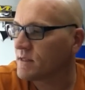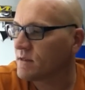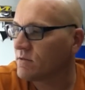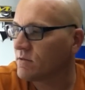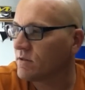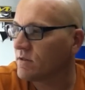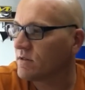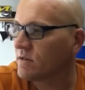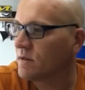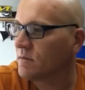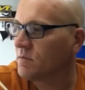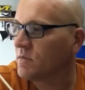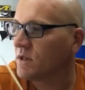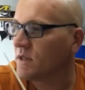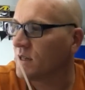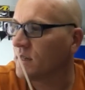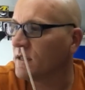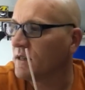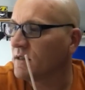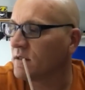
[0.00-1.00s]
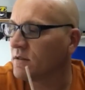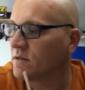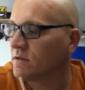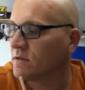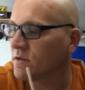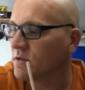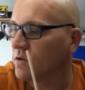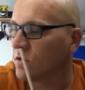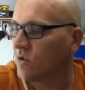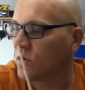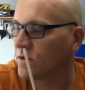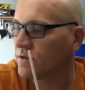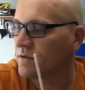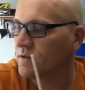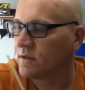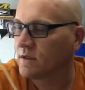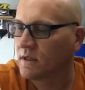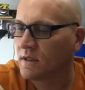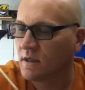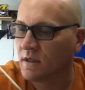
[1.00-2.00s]
There was somebody else, of
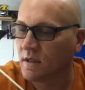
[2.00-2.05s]
course,